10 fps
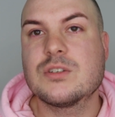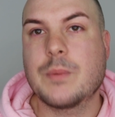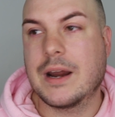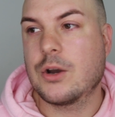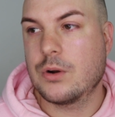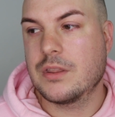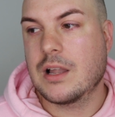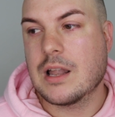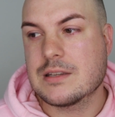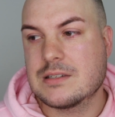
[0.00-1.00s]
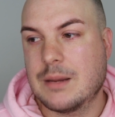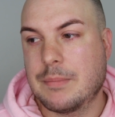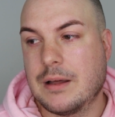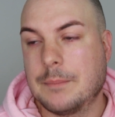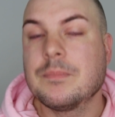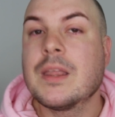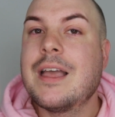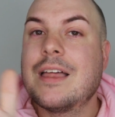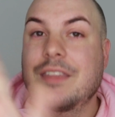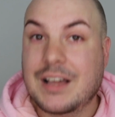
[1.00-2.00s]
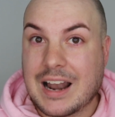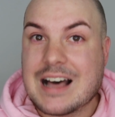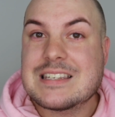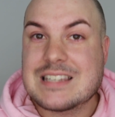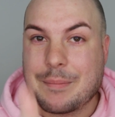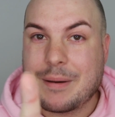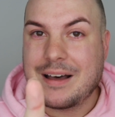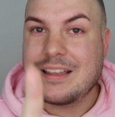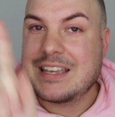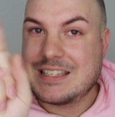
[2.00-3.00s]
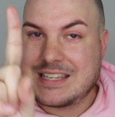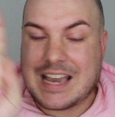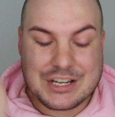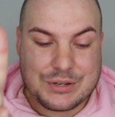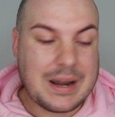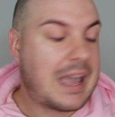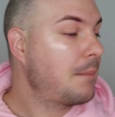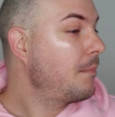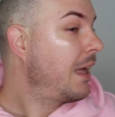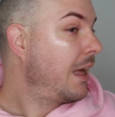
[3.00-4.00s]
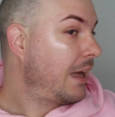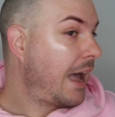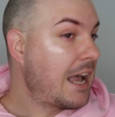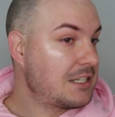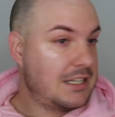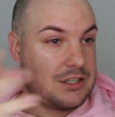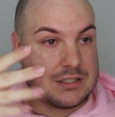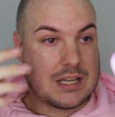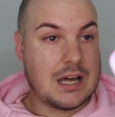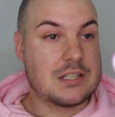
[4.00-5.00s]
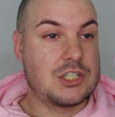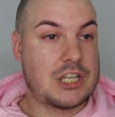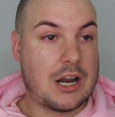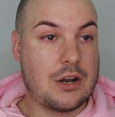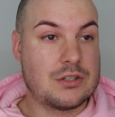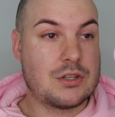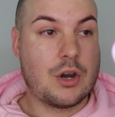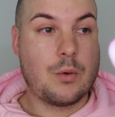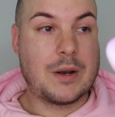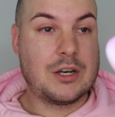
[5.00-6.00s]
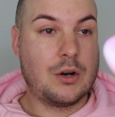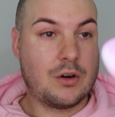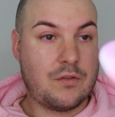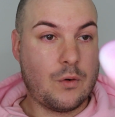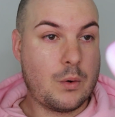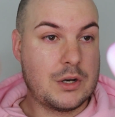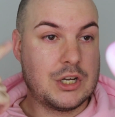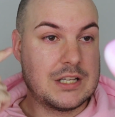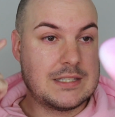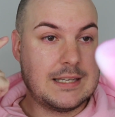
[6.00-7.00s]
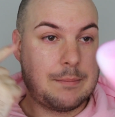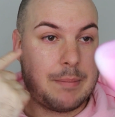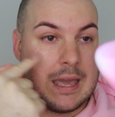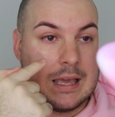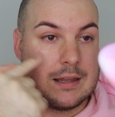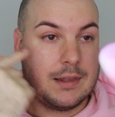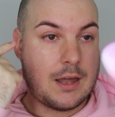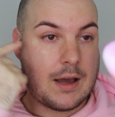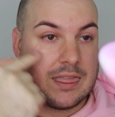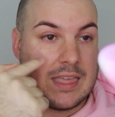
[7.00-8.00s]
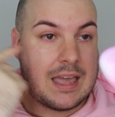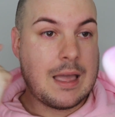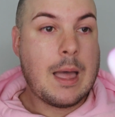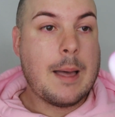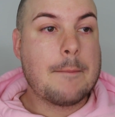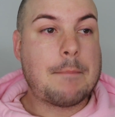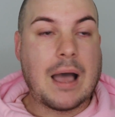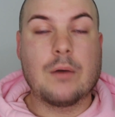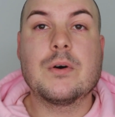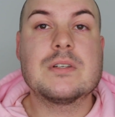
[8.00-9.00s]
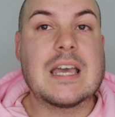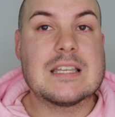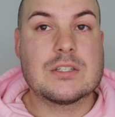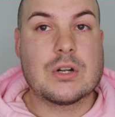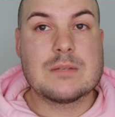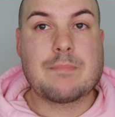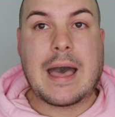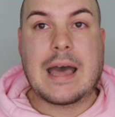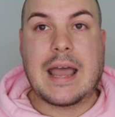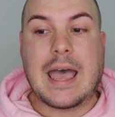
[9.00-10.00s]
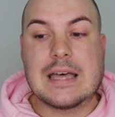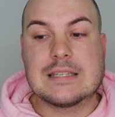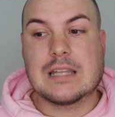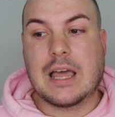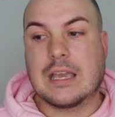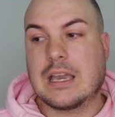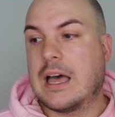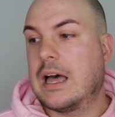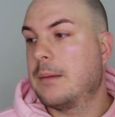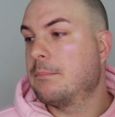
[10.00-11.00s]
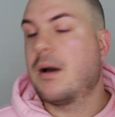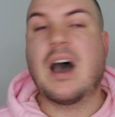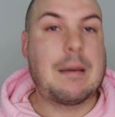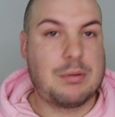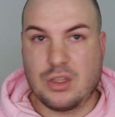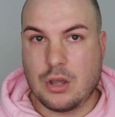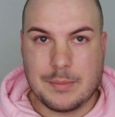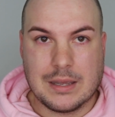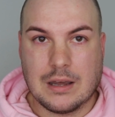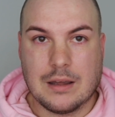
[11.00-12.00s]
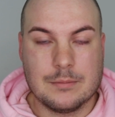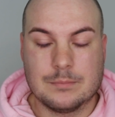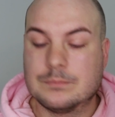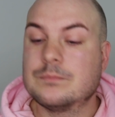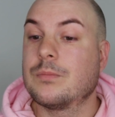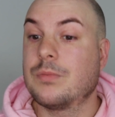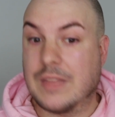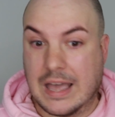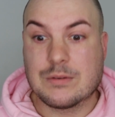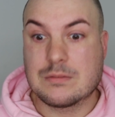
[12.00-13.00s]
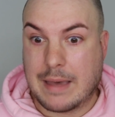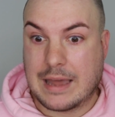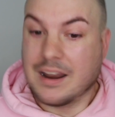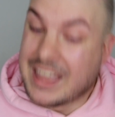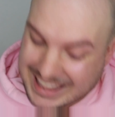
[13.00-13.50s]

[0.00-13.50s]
I call it the glass slipper. The glass supper is the actual name. Actually does cast a shadow, so when you look forward you can see a pink line there. But I will say it's not as bad as like hypothermia. That was bad.